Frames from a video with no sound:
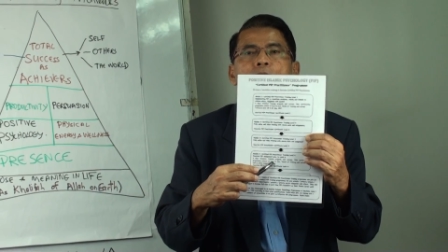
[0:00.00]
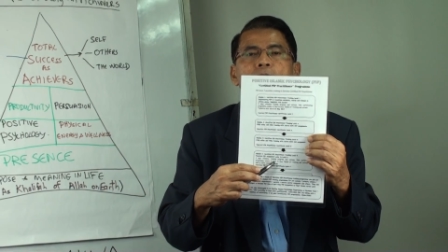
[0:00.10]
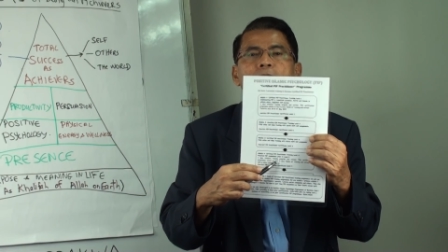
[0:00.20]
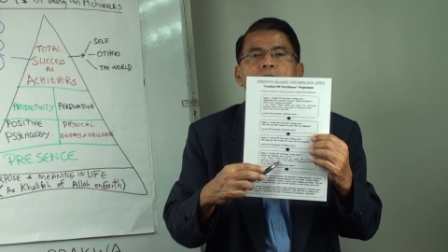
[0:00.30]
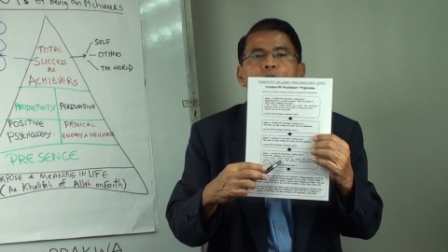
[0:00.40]
you
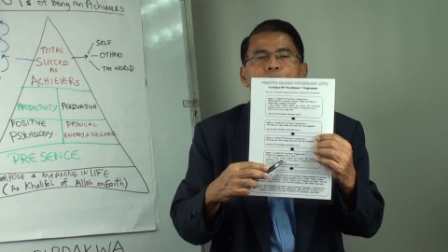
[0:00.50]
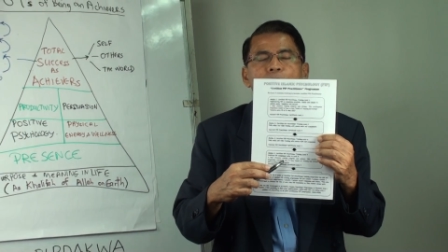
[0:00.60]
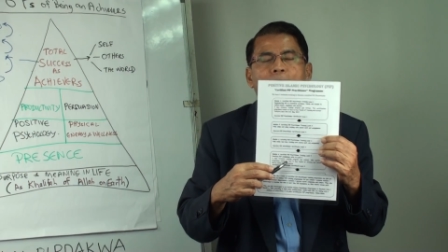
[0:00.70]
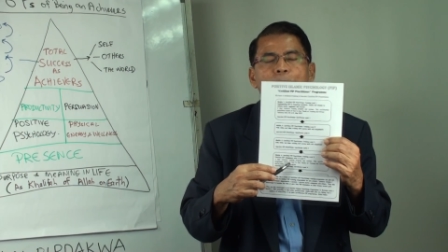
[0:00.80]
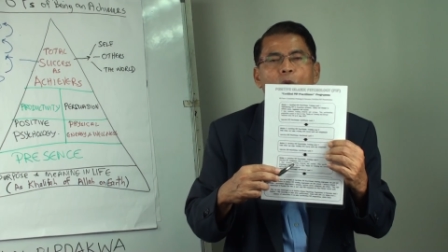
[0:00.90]
then you
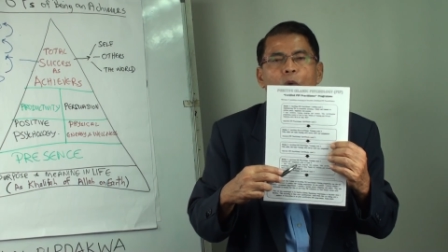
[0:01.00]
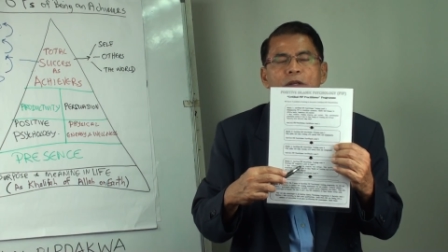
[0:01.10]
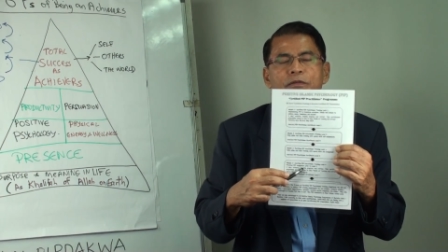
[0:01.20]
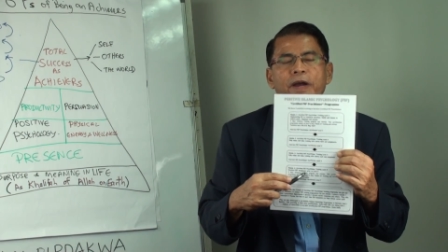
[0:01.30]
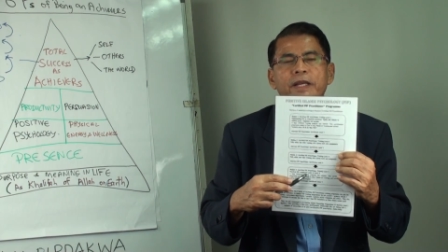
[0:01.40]
become a
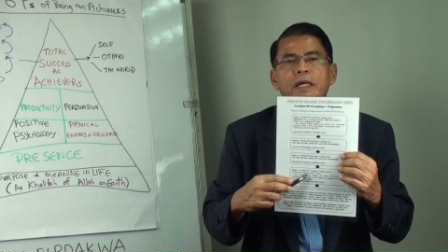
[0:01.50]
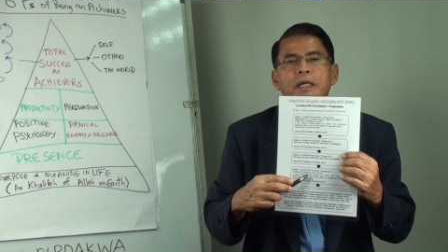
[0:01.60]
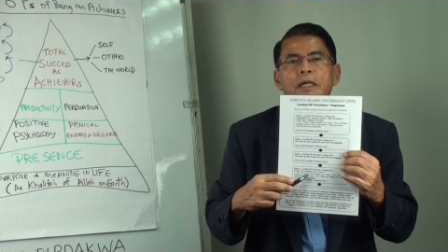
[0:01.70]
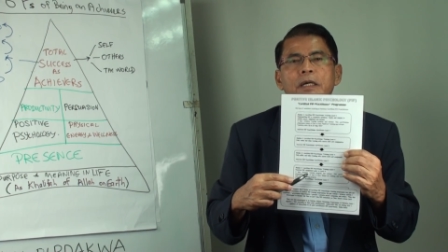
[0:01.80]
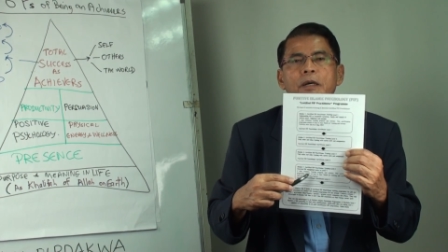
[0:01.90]
qualified
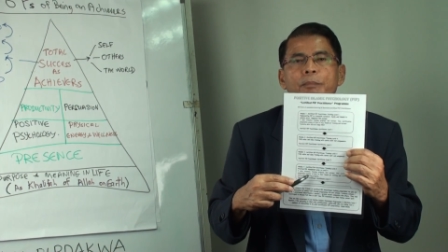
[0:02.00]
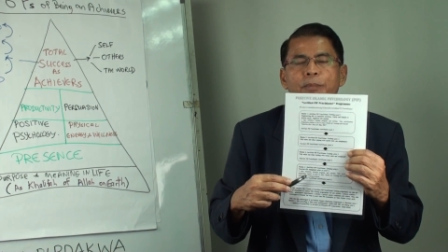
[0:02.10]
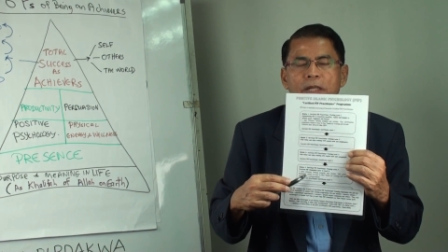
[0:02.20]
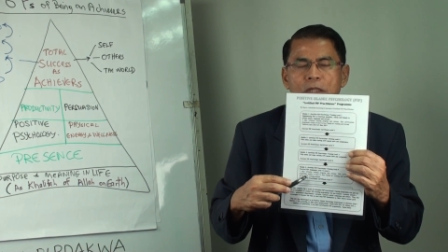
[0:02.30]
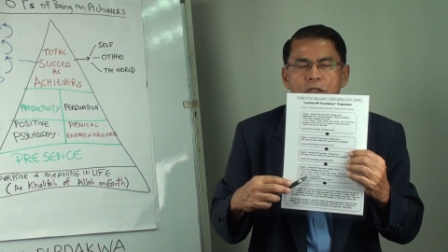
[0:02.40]

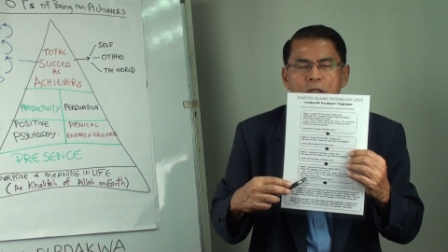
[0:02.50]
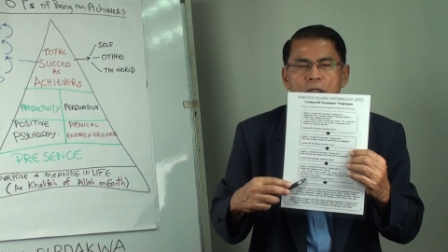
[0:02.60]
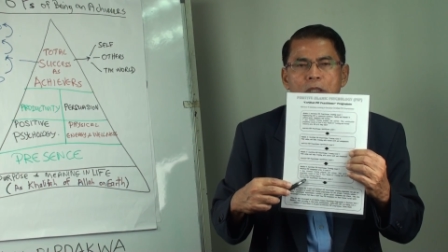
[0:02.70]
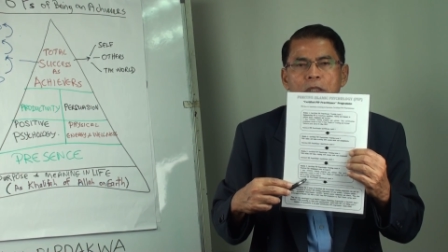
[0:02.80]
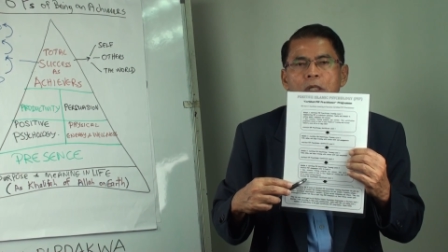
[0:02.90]

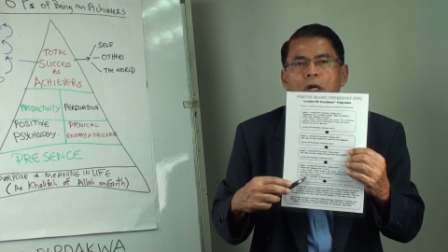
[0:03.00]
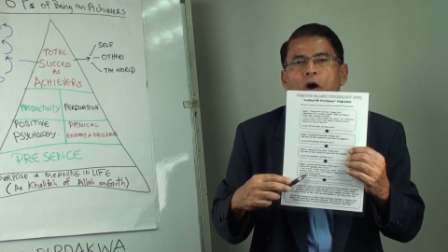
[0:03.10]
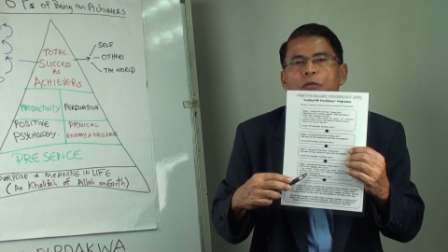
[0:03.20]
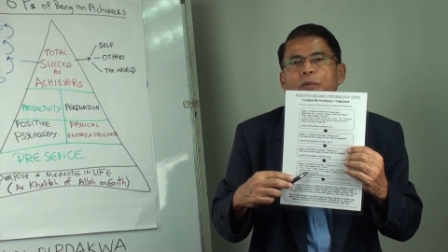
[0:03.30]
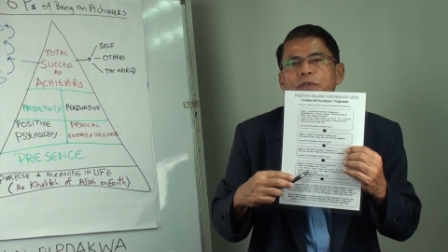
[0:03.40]
practitioner
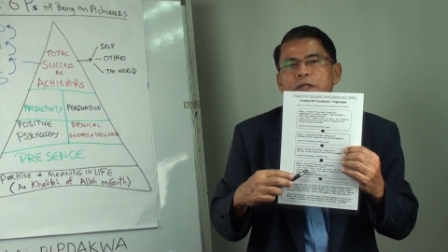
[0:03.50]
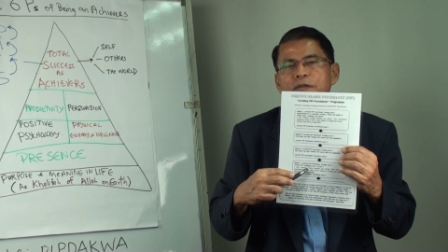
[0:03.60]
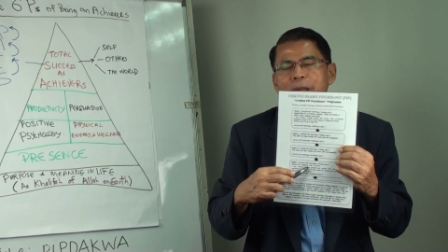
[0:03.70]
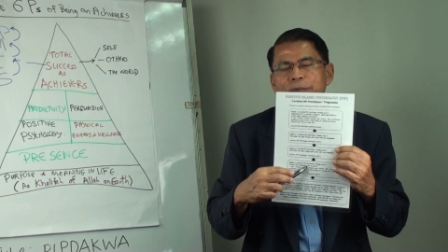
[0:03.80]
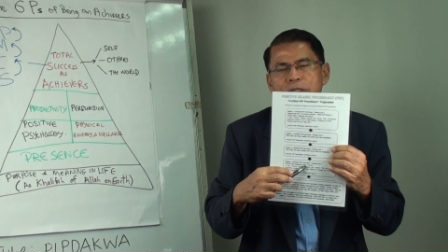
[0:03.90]
of positive
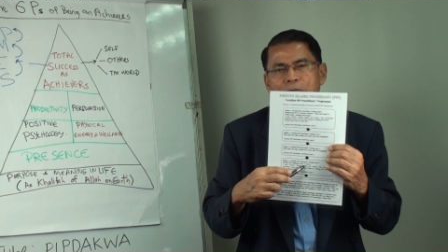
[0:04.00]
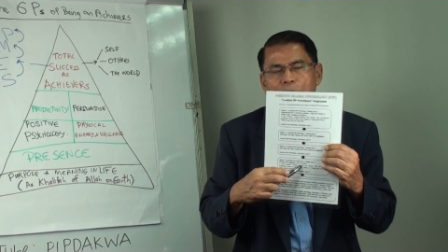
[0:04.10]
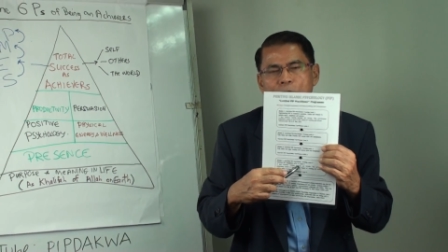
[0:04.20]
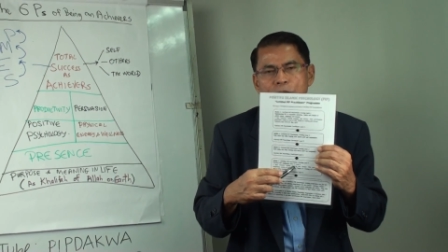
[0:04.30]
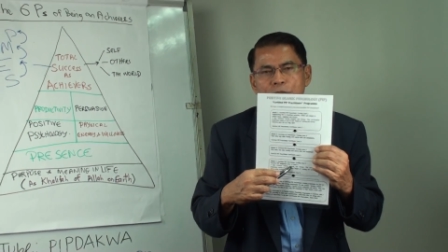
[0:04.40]
Islamic
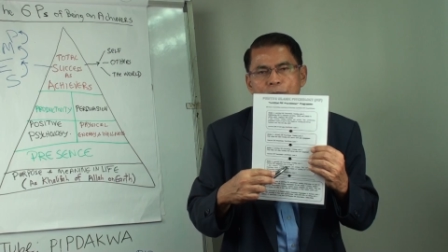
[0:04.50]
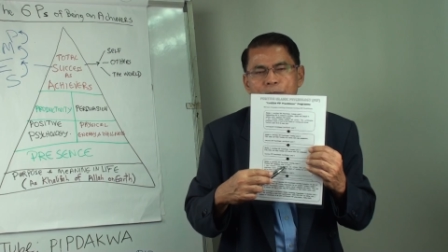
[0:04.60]
psychology.